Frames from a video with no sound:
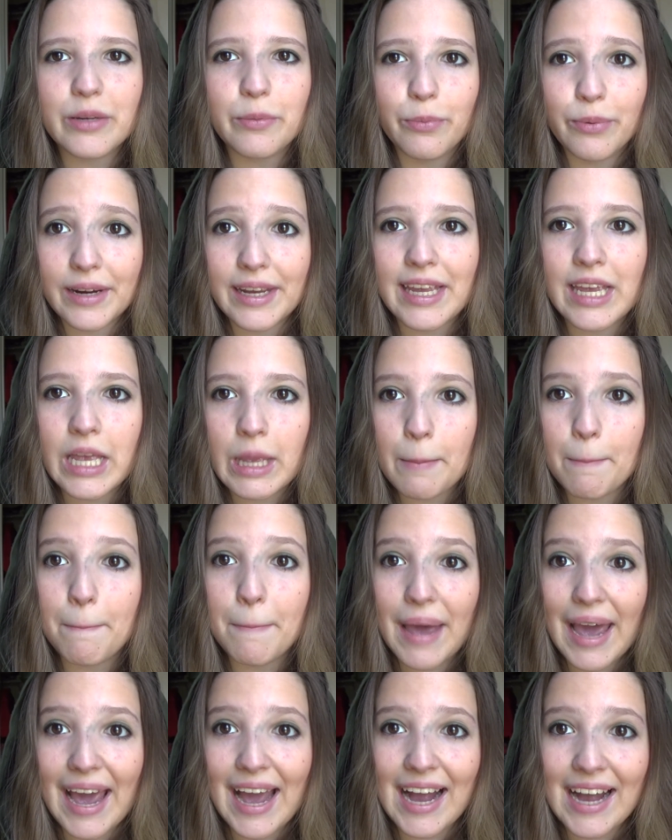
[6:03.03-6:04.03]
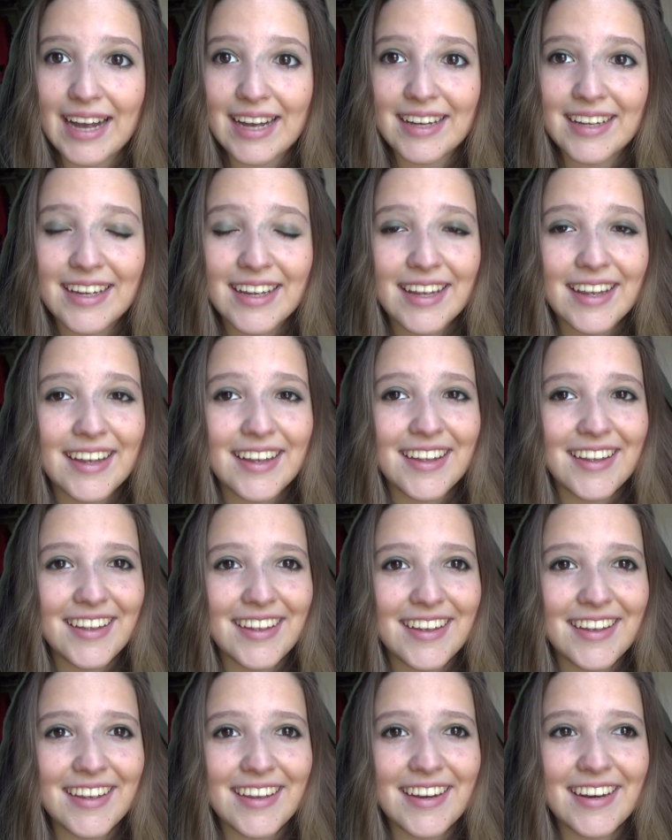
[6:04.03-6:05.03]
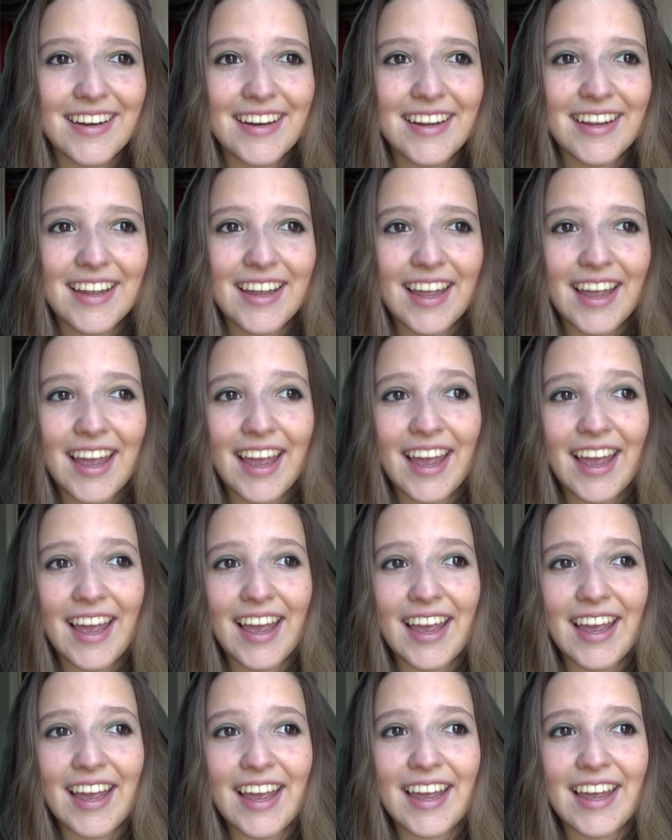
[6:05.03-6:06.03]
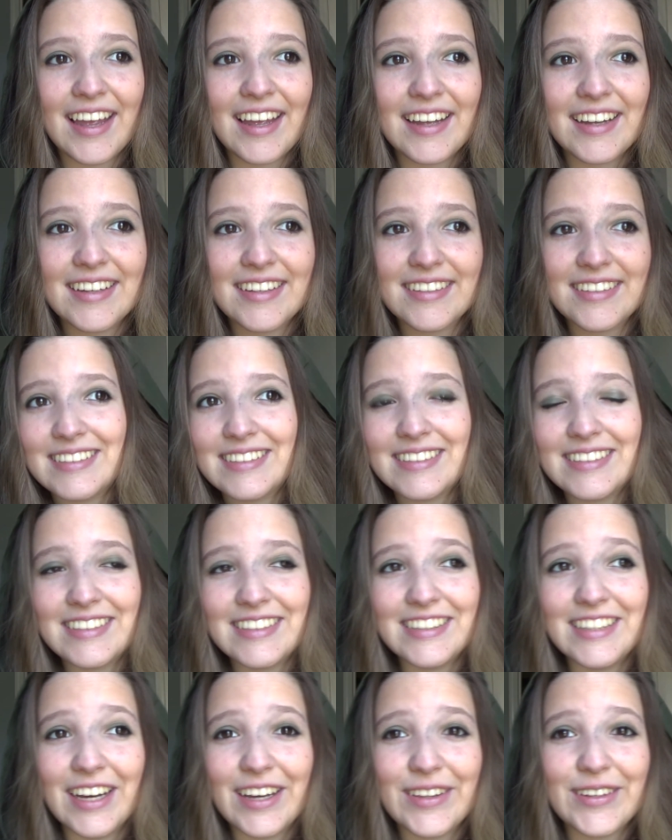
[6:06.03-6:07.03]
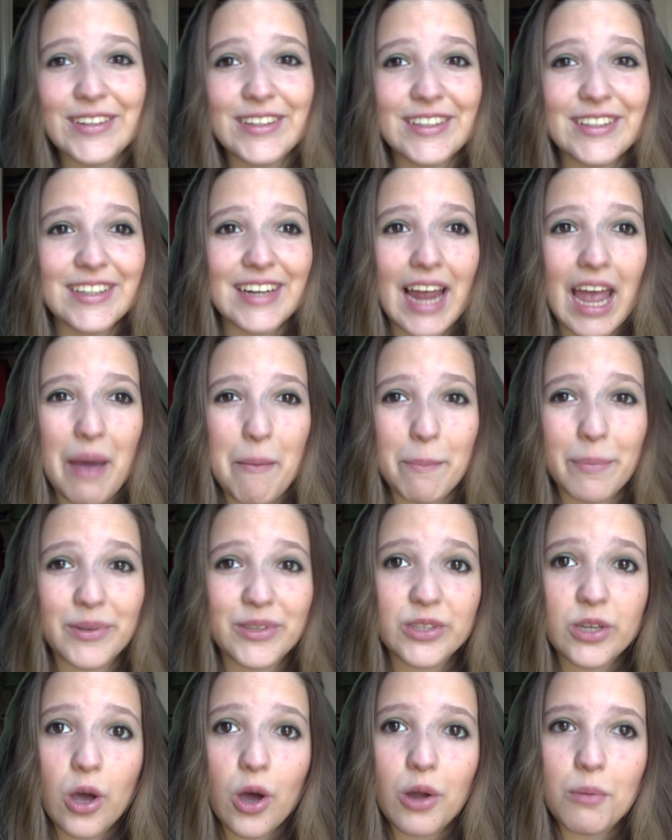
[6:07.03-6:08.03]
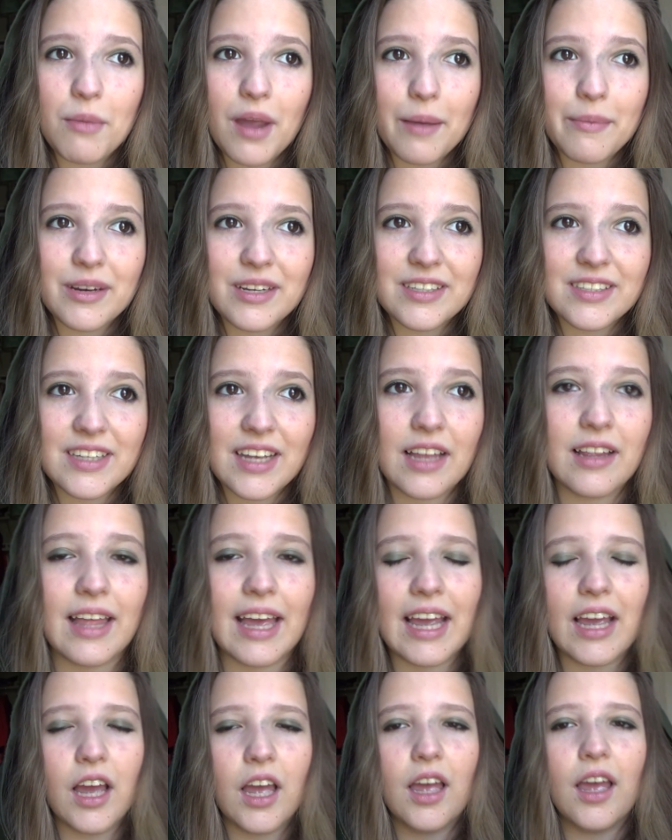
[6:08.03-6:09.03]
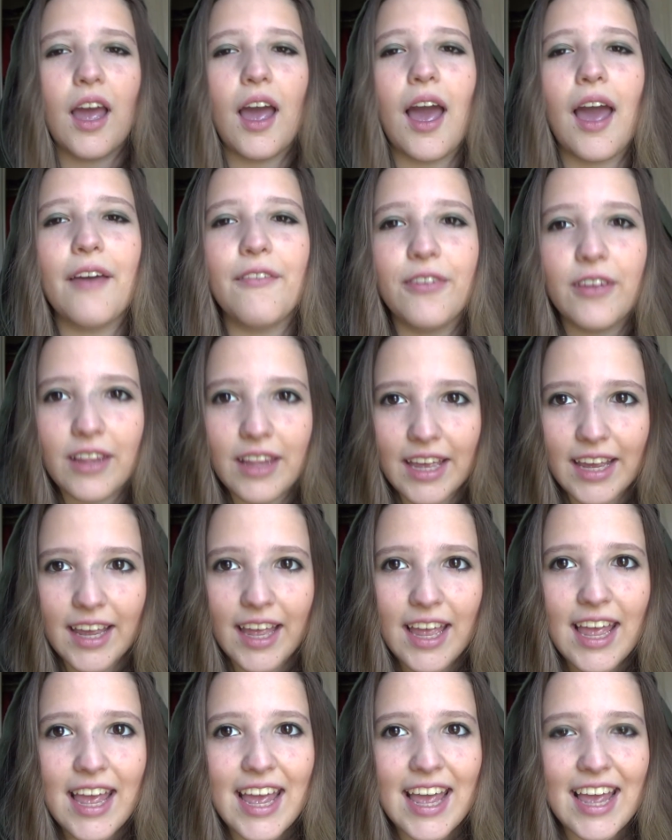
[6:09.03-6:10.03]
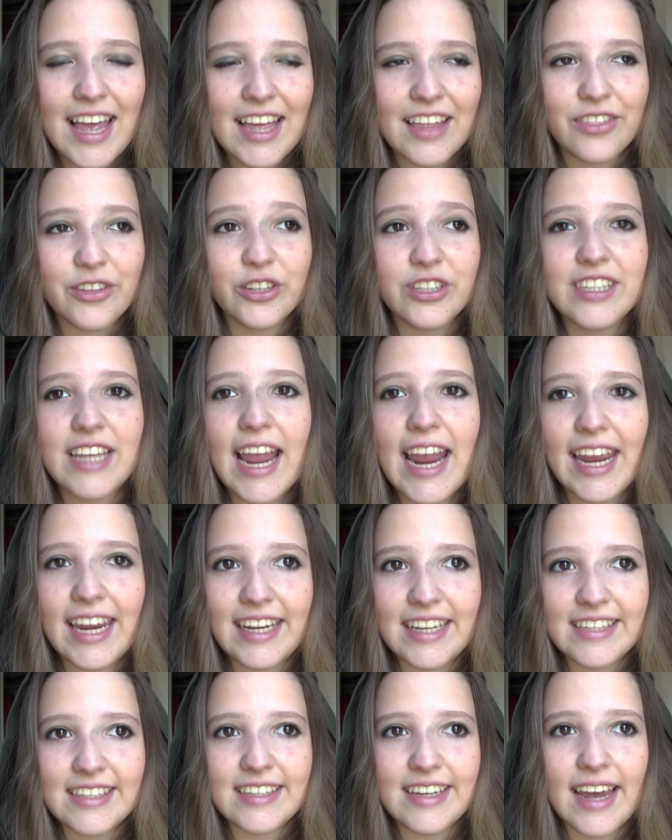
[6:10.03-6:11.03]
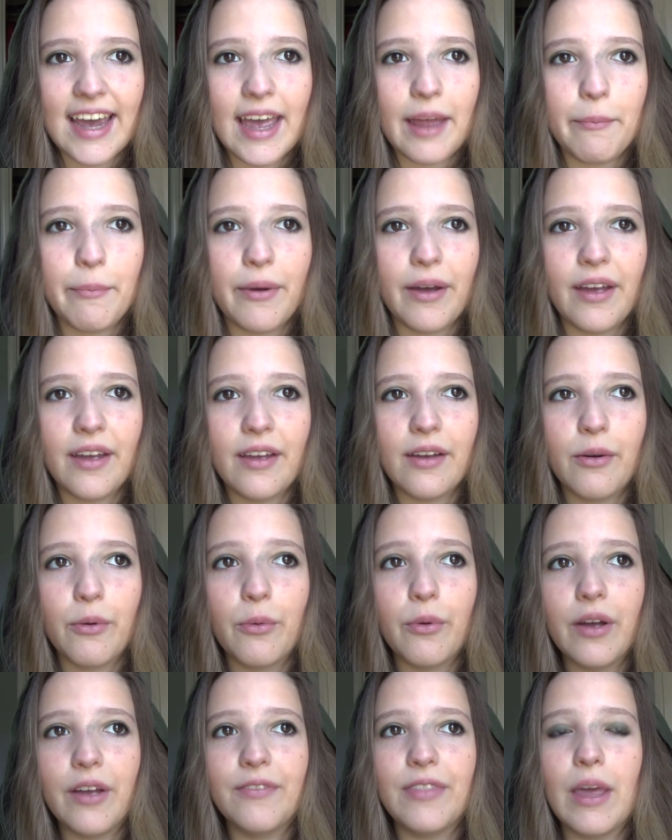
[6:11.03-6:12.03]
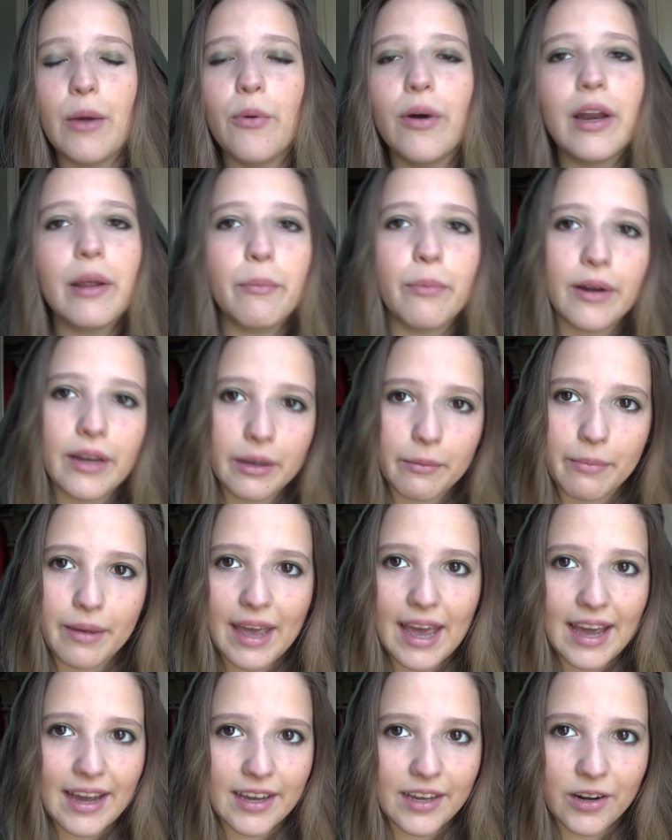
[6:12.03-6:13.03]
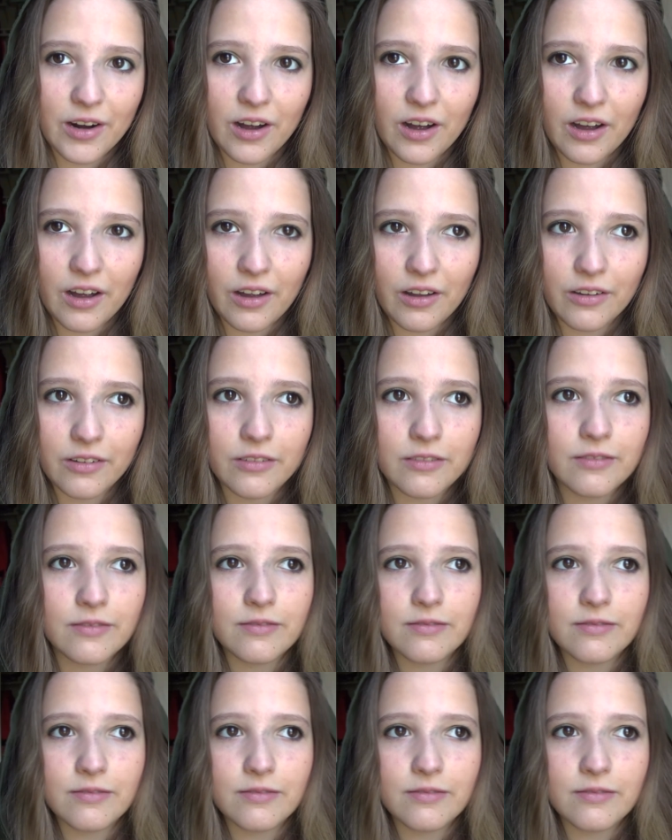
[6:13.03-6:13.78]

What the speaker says: to bring him back in another episode, maybe to say, like, I feel like they're saying he's dead, but if they want to bring him back at all,